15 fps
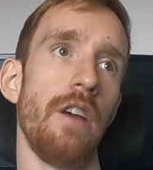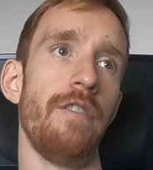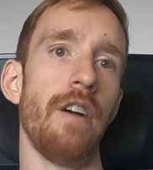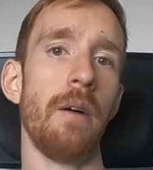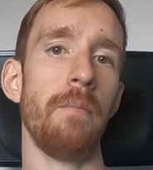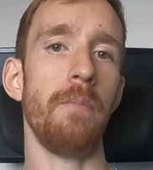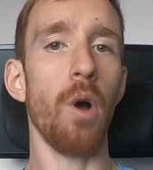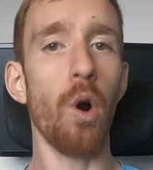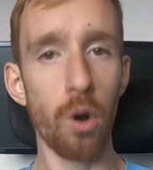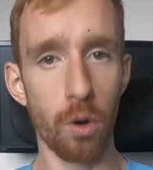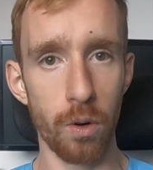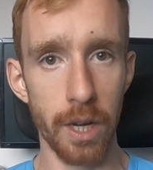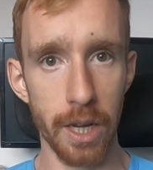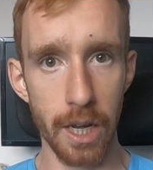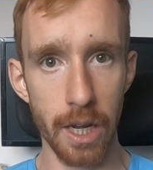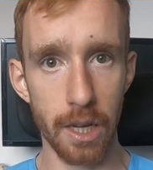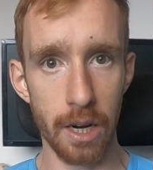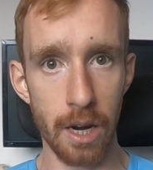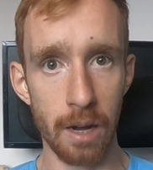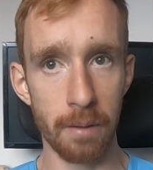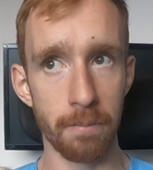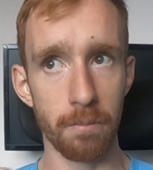if I'm not going to get
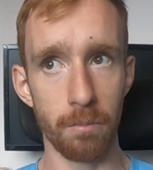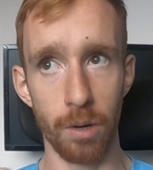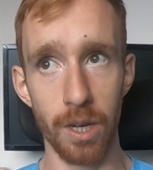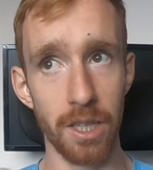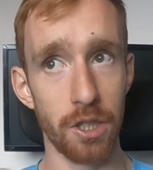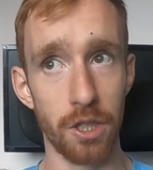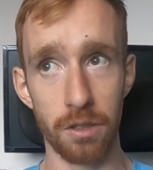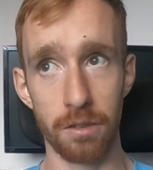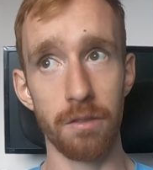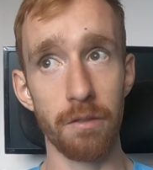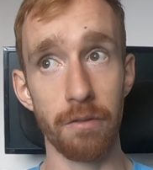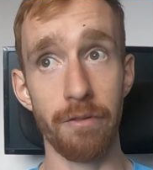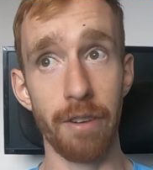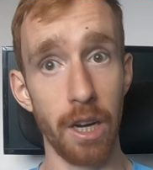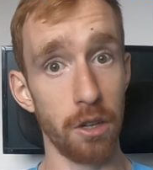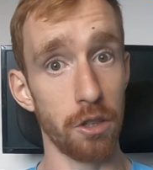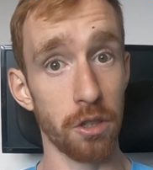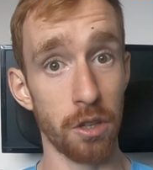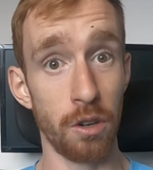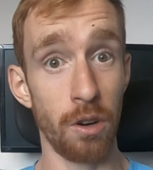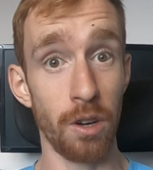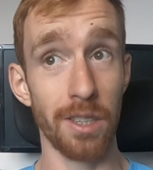cramp, which fingers
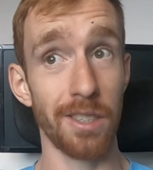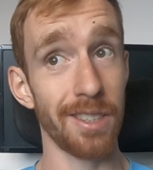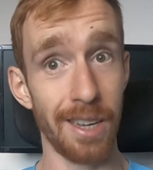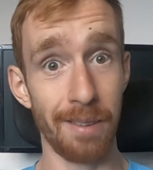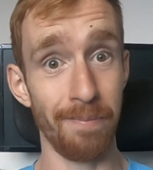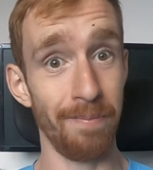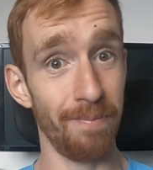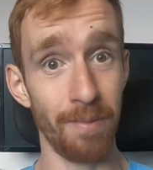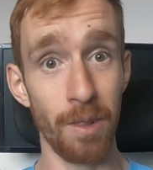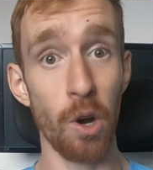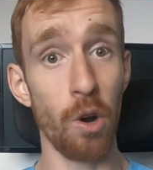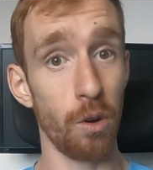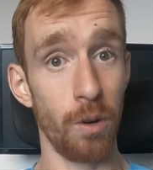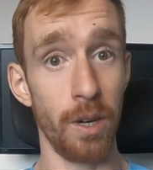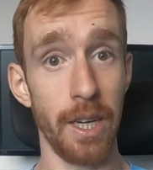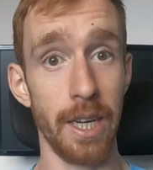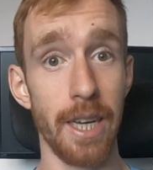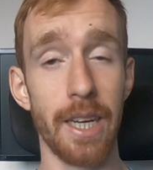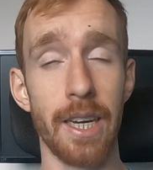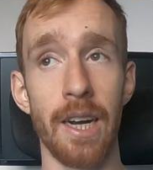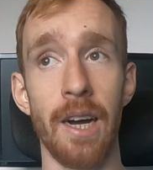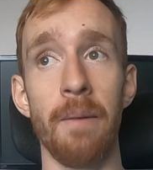crossed I'm not going to
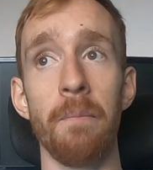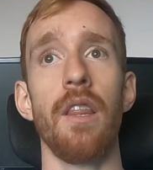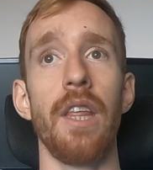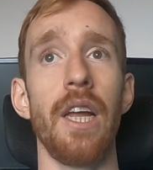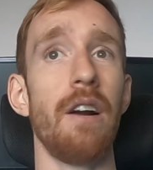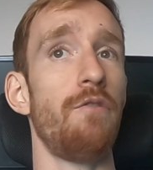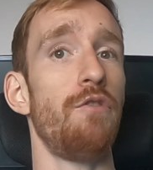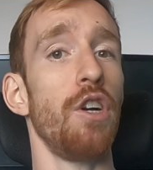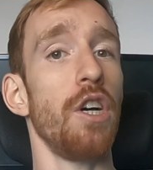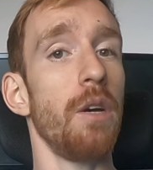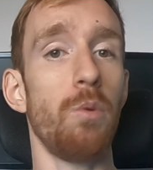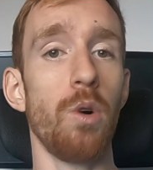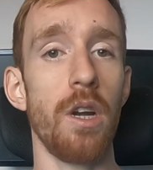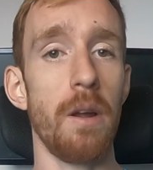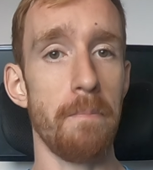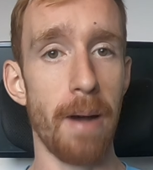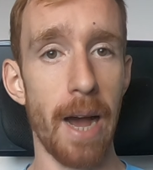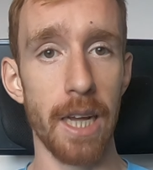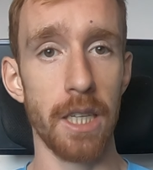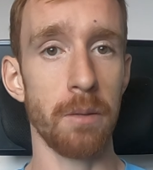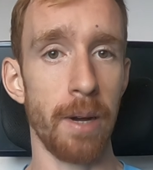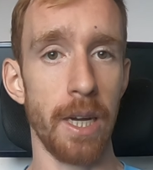get cramp, then I really want to
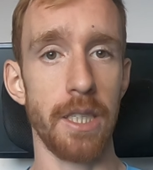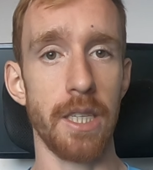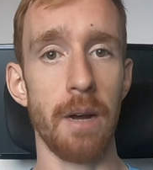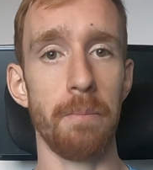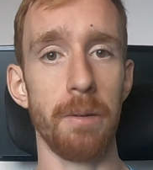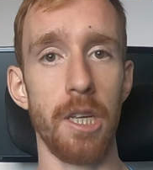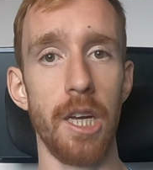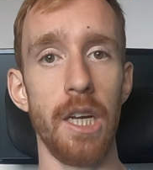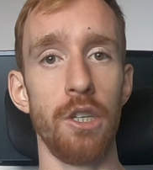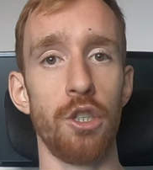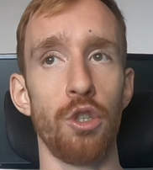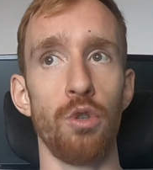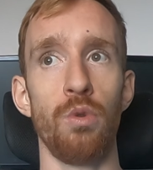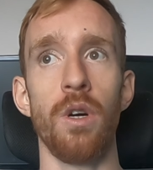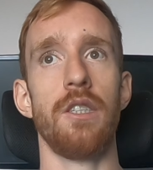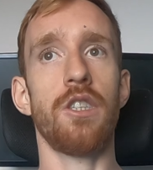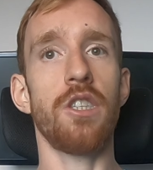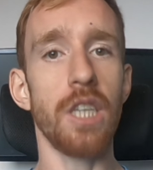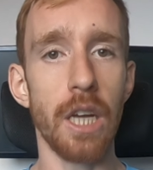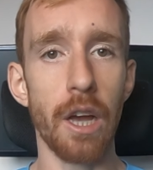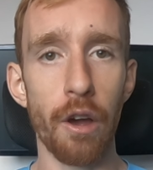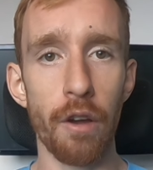maximise that potential,
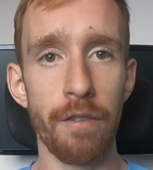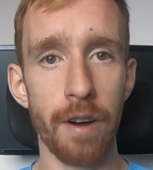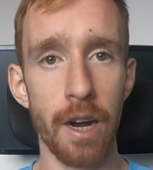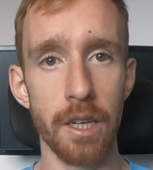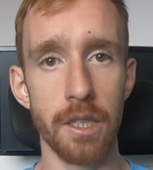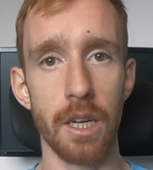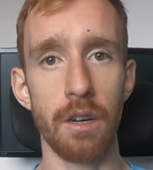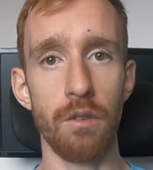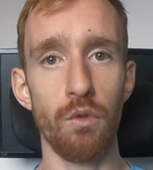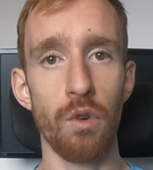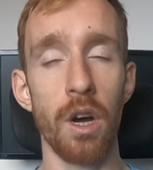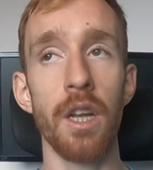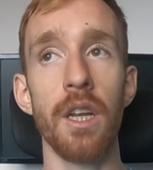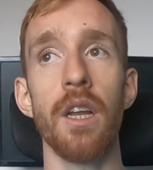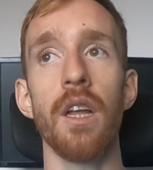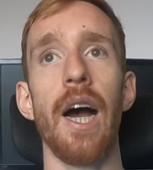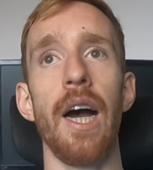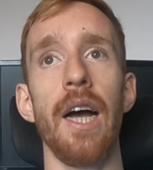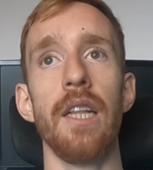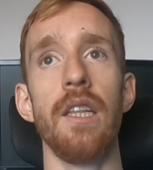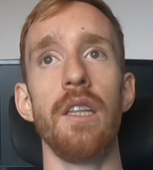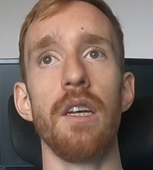see how fast I can run.
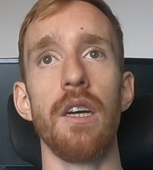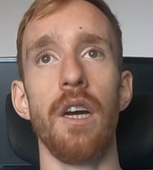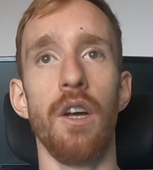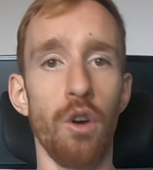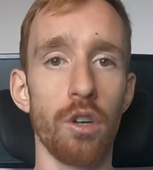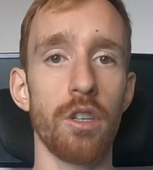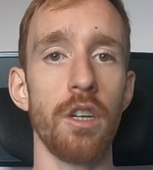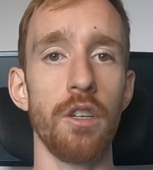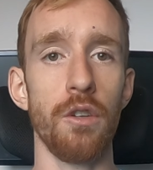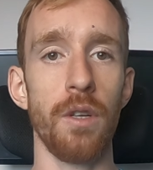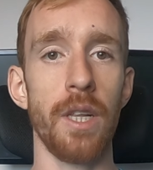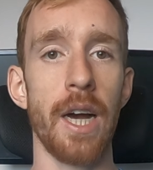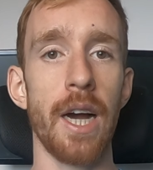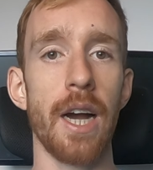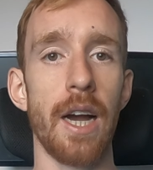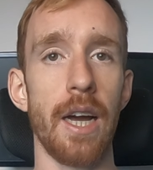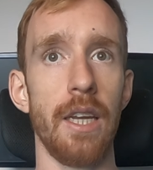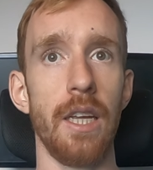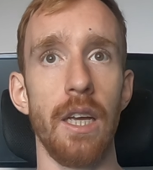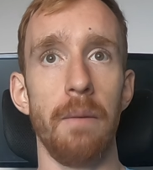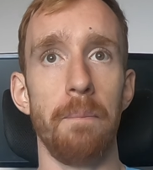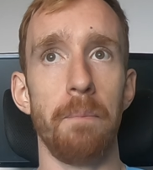And in order to do that, I
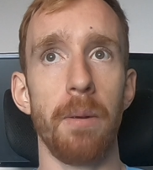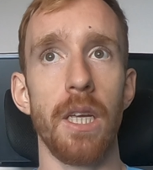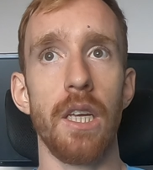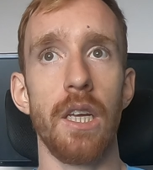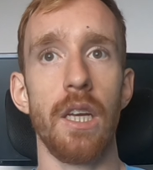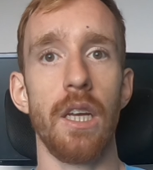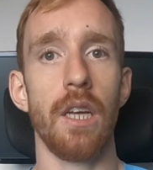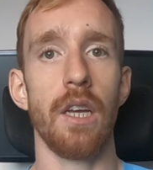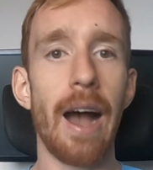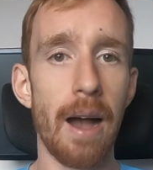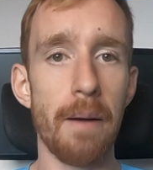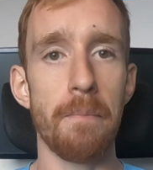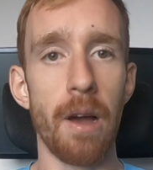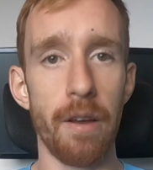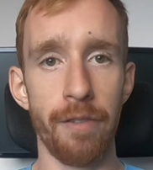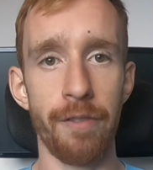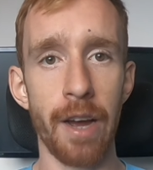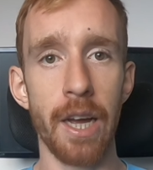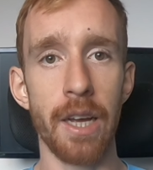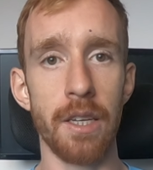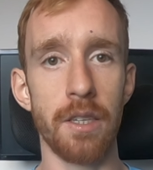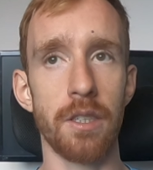need to be at my
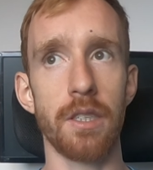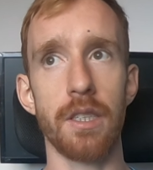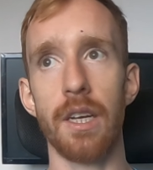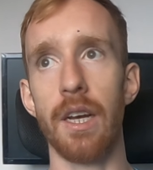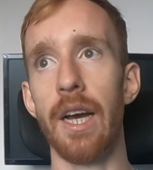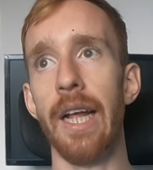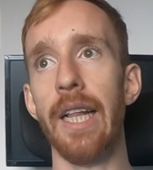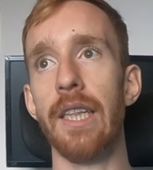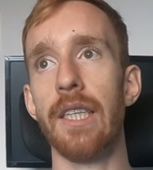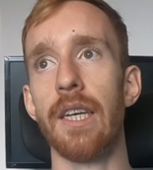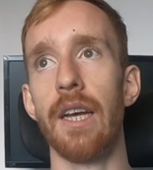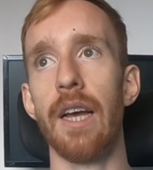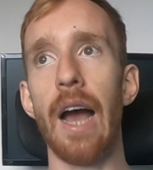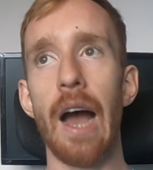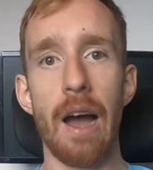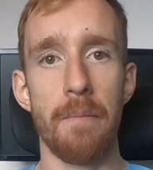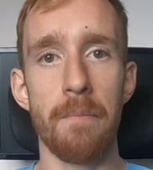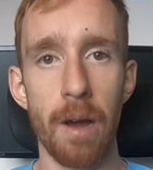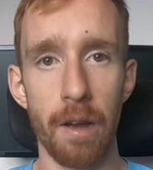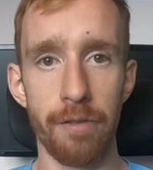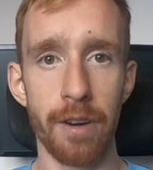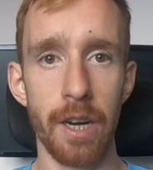fittest and at
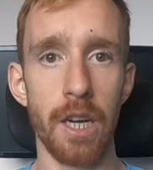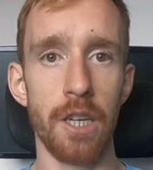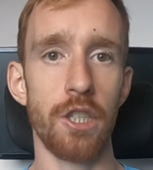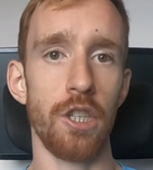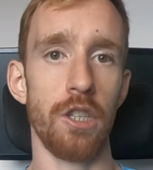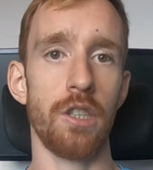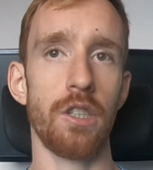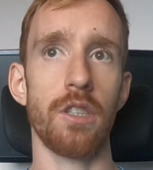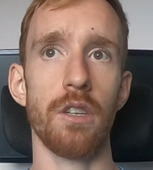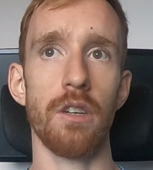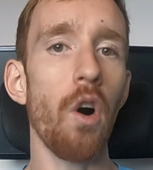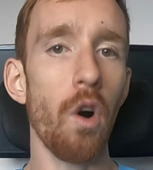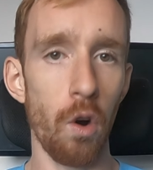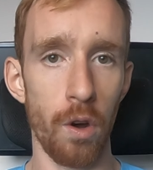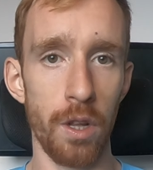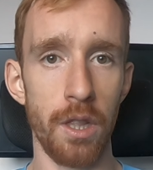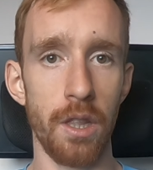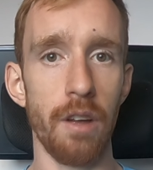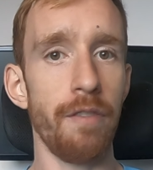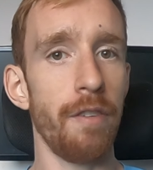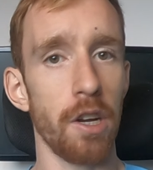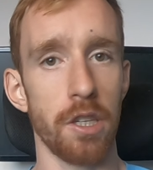my freshest on
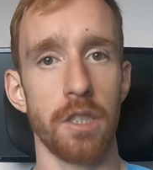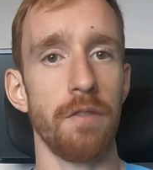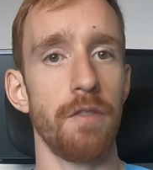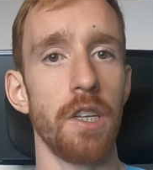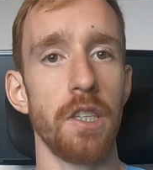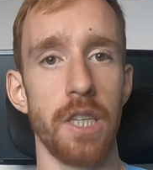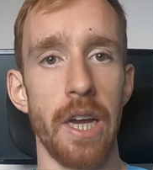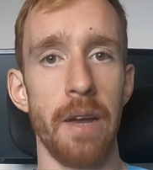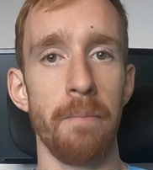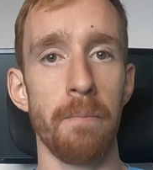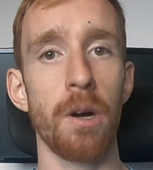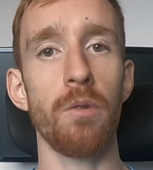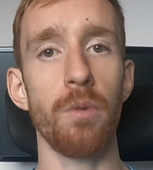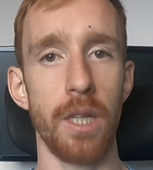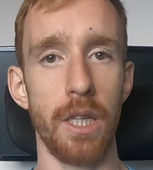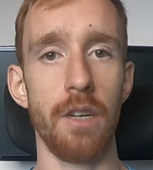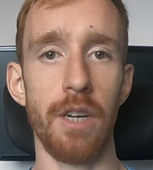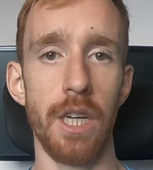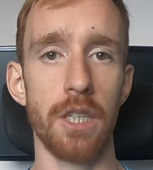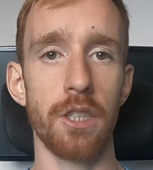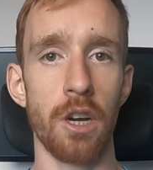the 1st of December when the race